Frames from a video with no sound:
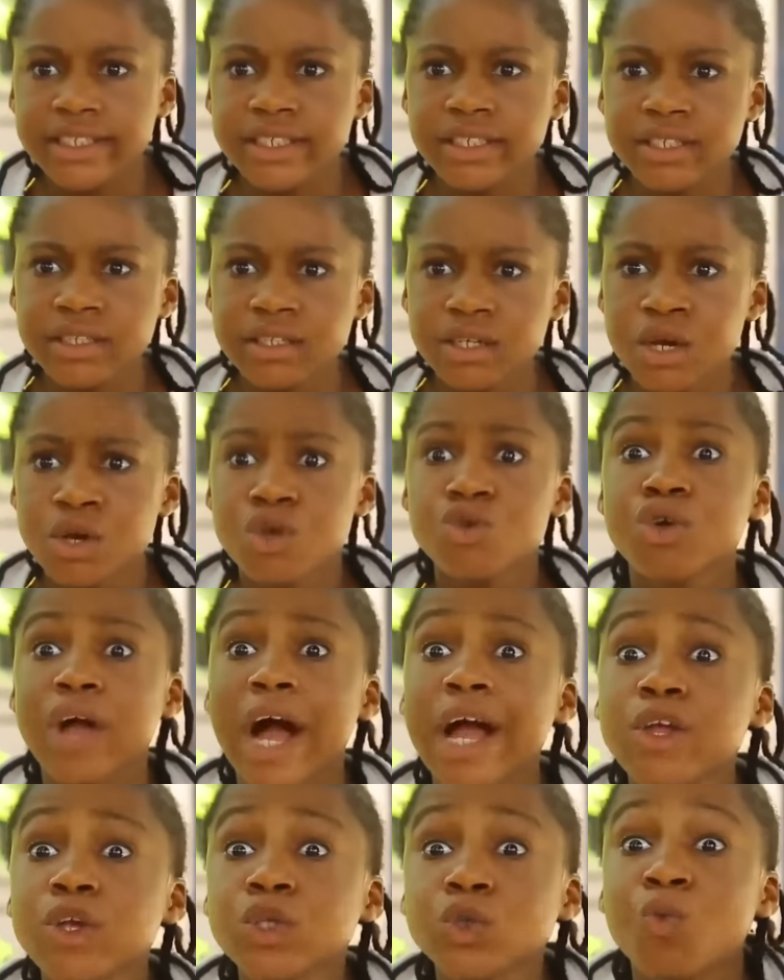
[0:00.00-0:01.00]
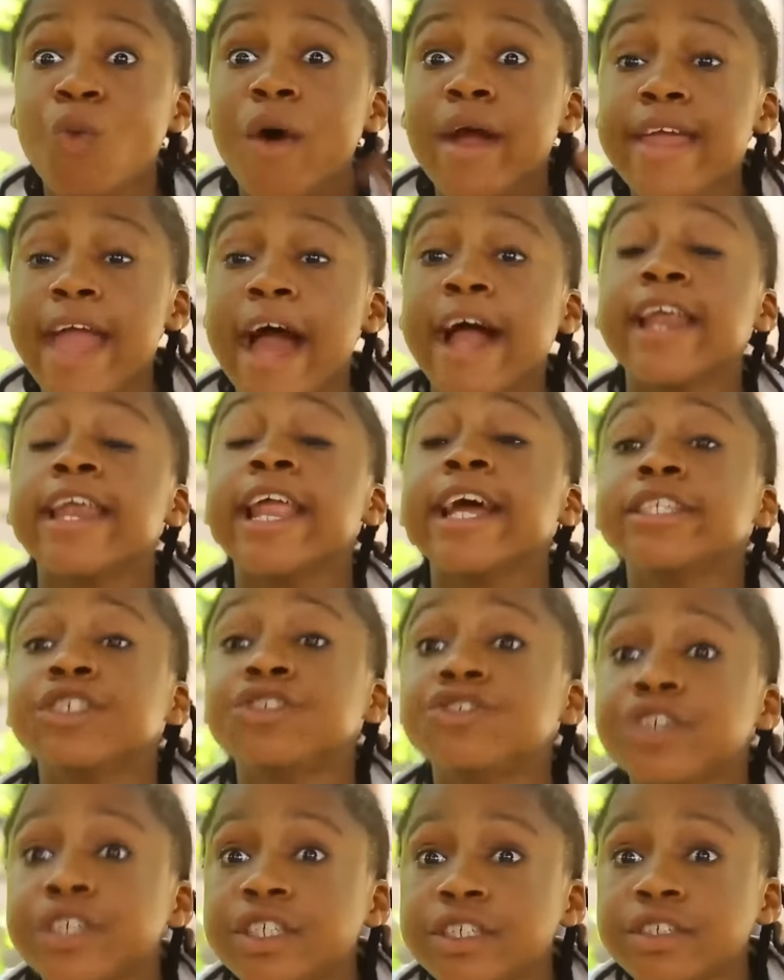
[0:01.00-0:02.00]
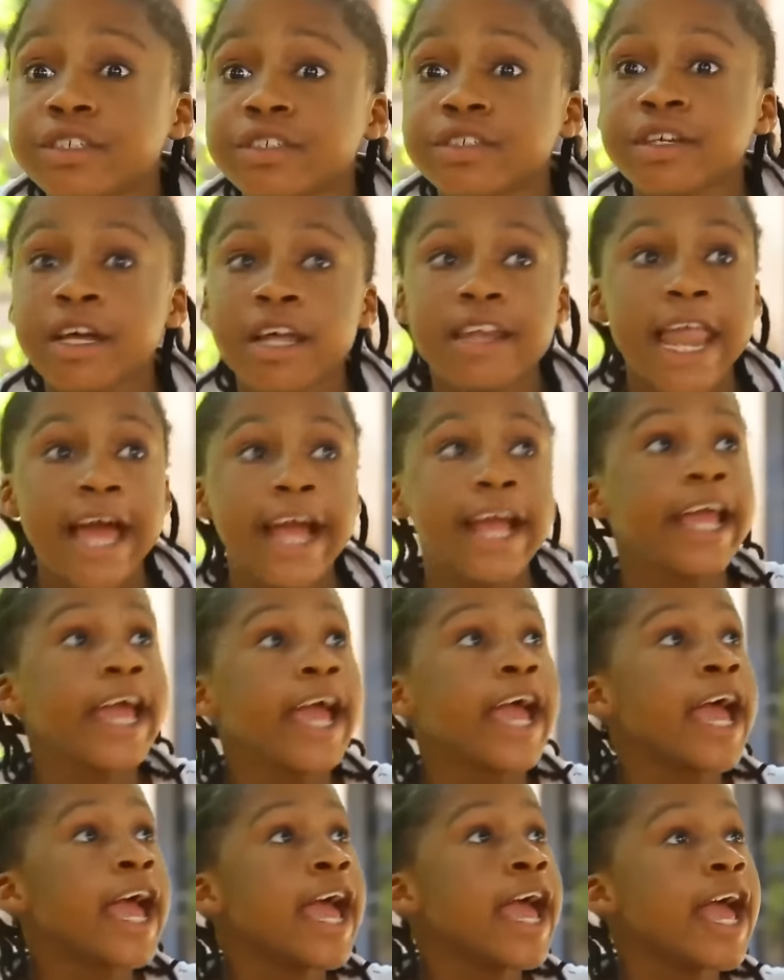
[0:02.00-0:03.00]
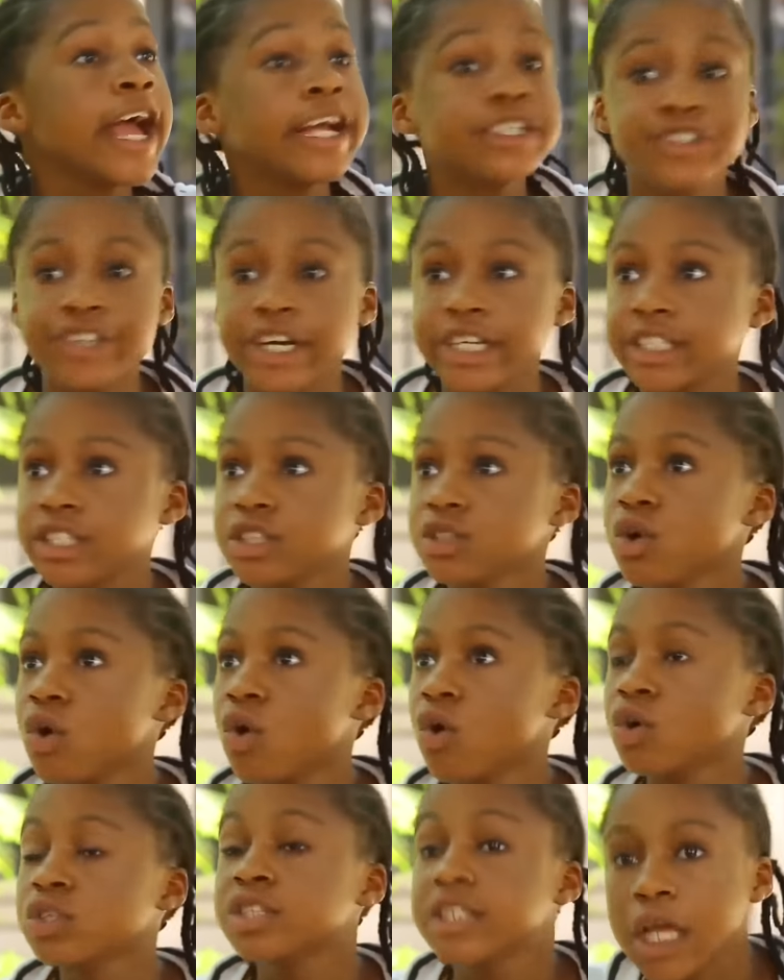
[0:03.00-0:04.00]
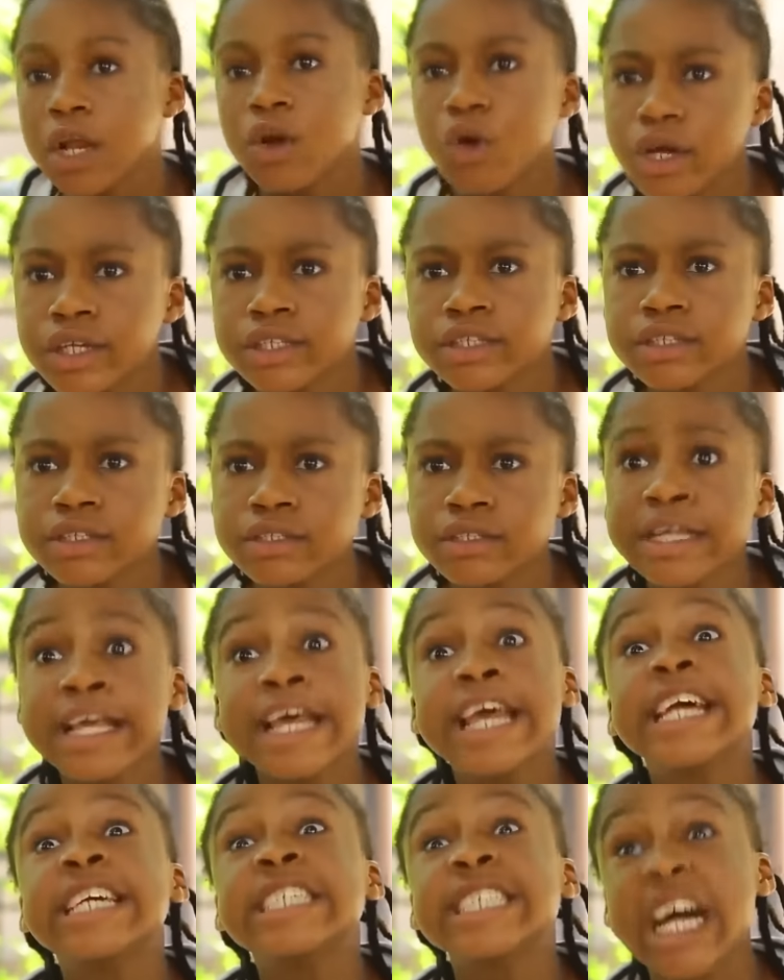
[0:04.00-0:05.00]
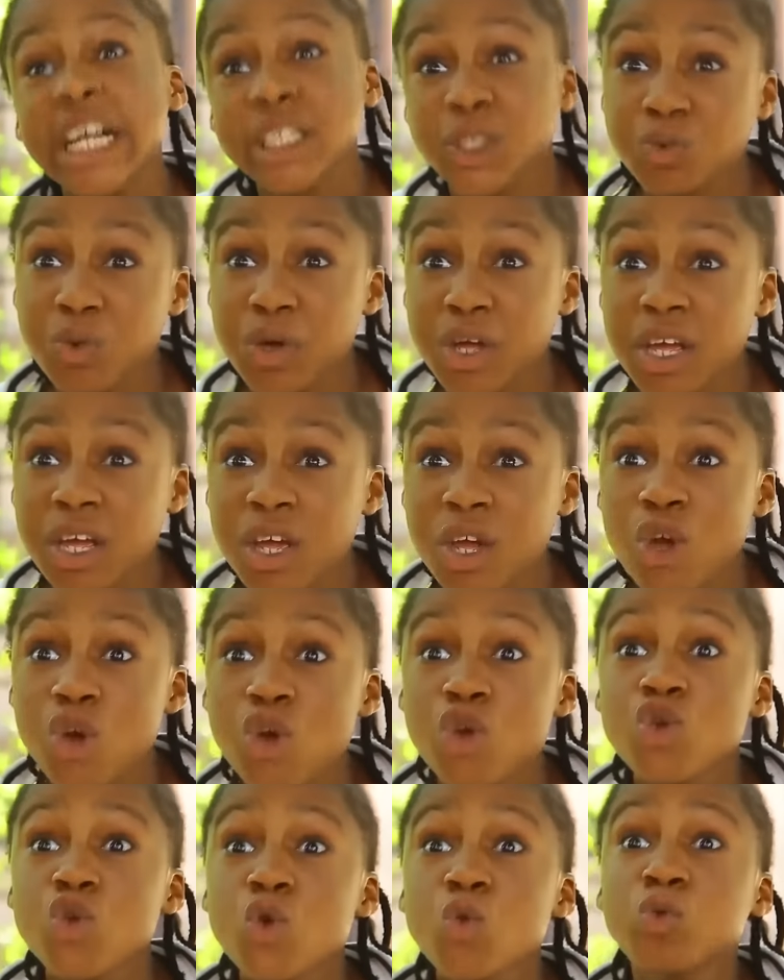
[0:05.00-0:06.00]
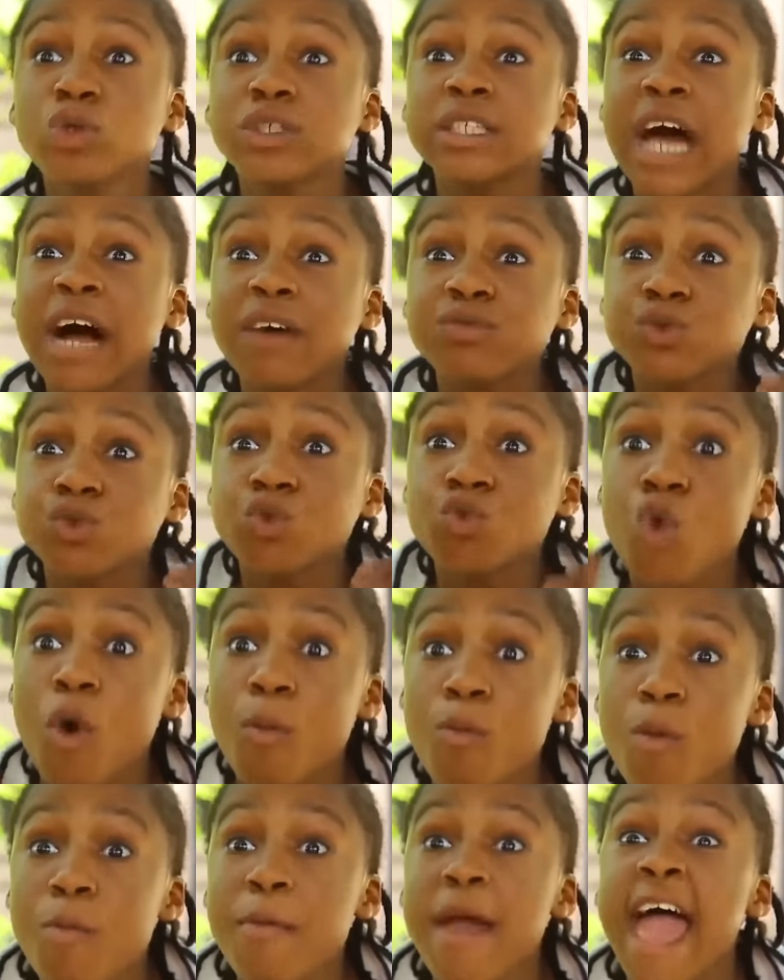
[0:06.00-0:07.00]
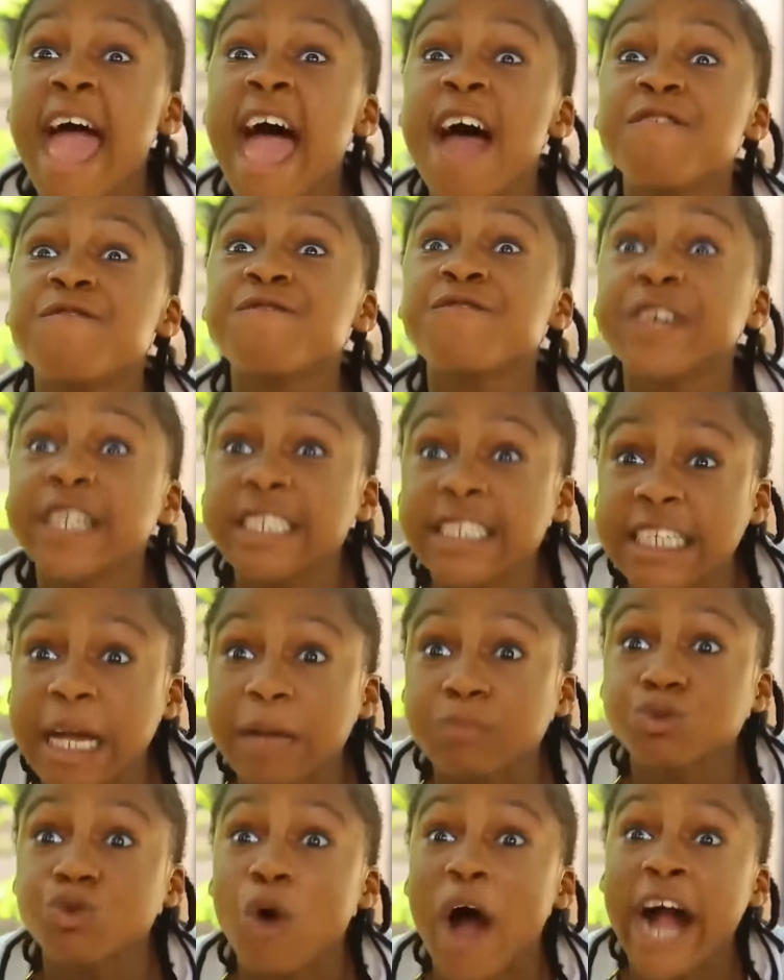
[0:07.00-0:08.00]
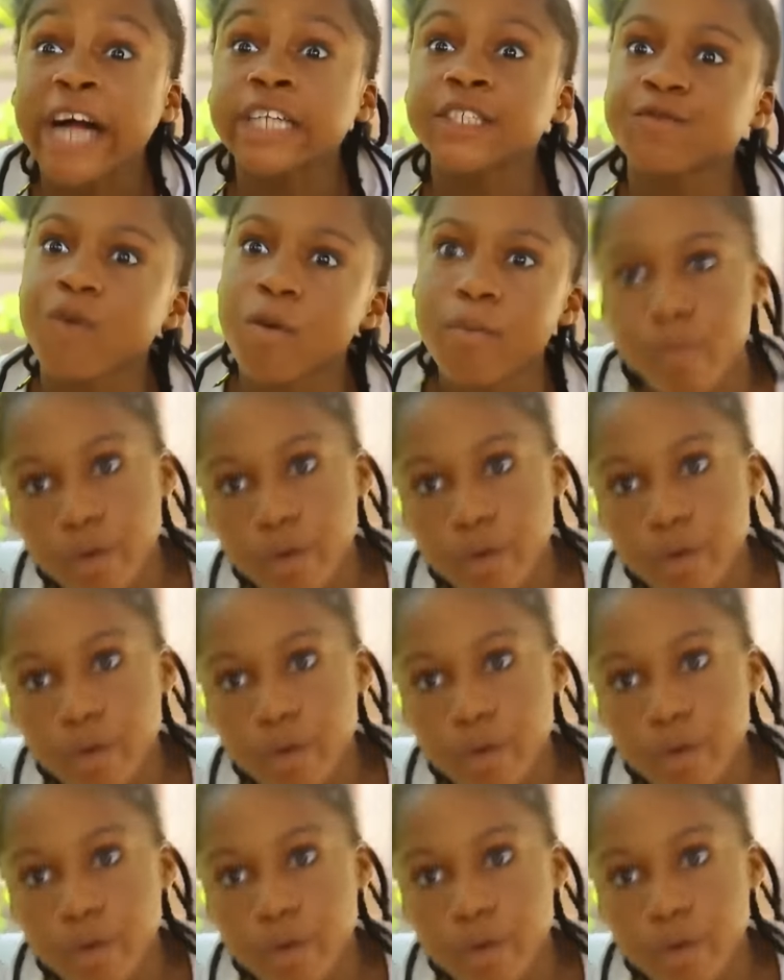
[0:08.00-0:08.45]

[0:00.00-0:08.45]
you can use 1 year and learn trade, like hairdressing or tailoring. In that way, you won't have to come home every time to ask for money.